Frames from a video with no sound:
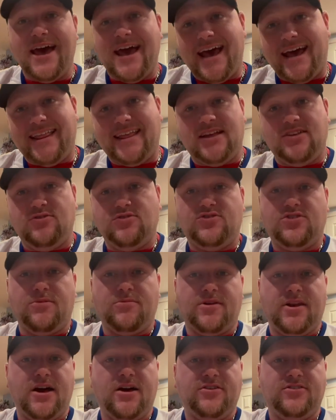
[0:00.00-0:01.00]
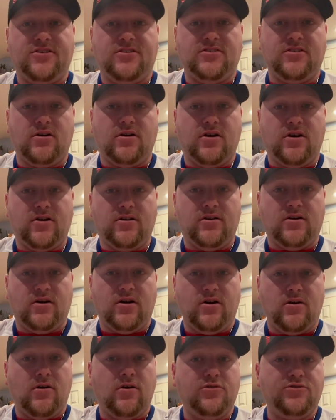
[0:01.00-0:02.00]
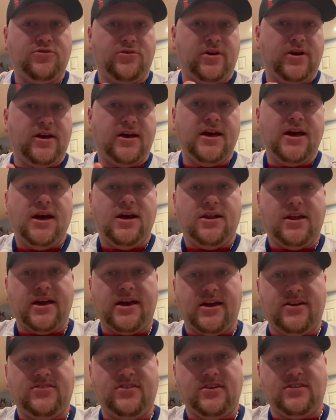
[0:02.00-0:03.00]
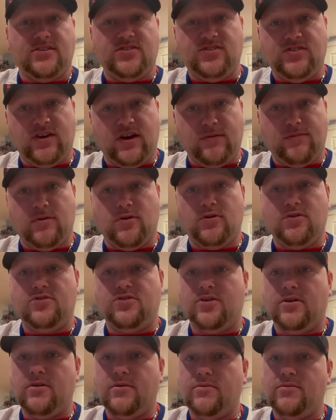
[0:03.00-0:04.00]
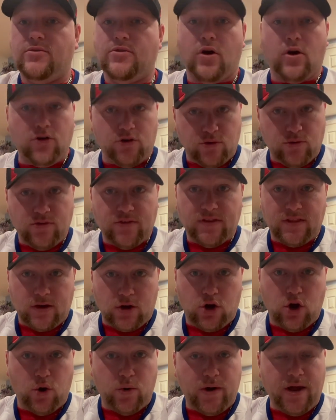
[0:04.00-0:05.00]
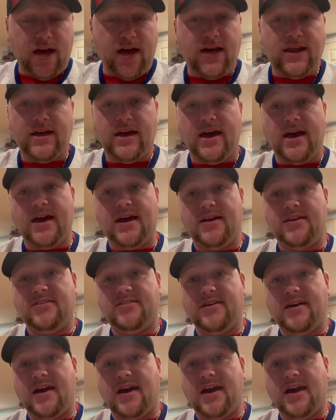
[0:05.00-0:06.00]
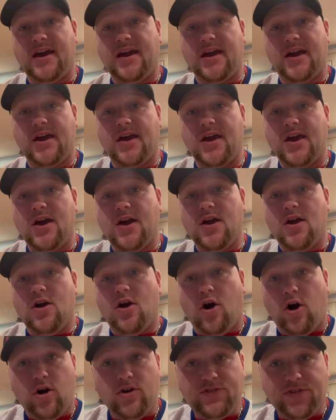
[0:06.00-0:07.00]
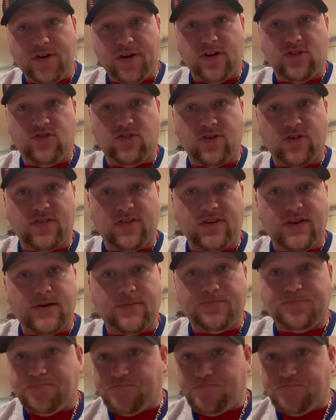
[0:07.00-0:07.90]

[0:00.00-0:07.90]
And then use something else as an alternate. Like I said, the Sabres are using the Goathead as a alternate jersey.